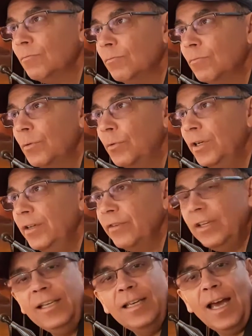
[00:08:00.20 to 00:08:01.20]
we won't
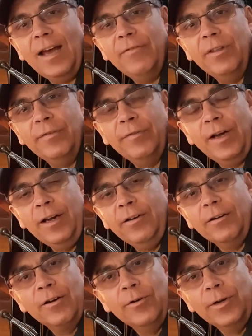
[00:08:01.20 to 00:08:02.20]
even need to have the
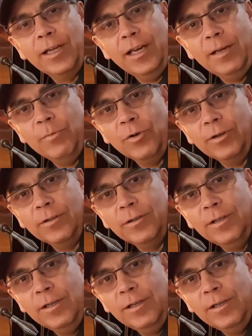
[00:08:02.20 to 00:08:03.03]
fire going anymore.